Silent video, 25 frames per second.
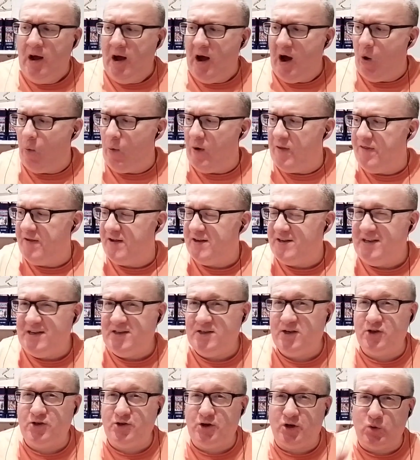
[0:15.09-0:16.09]
a win that
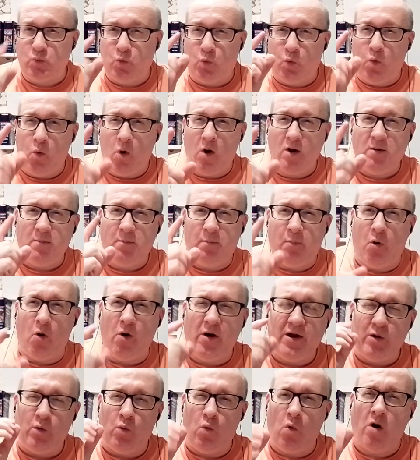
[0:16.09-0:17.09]
sees us just
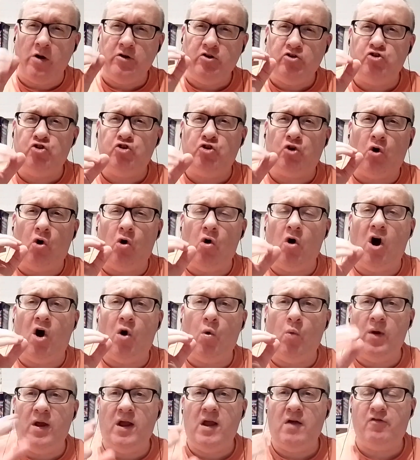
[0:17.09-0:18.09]
1.1 draw
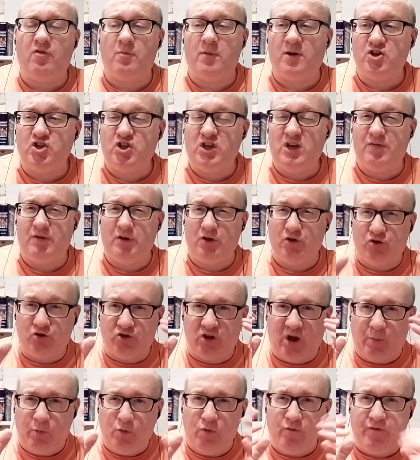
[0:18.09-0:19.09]
away from achieving
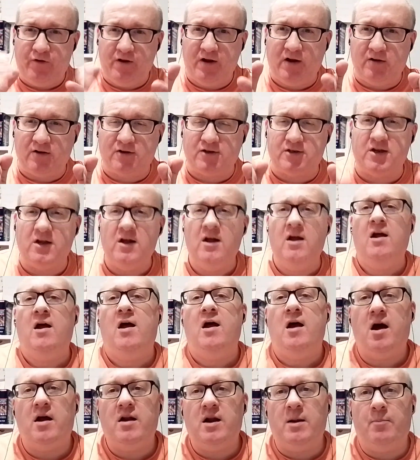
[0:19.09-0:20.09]
double figures
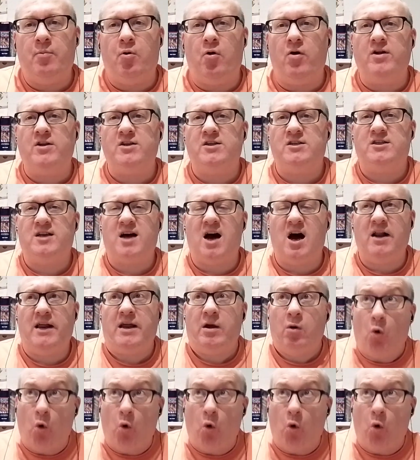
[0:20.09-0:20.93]
in the points tally.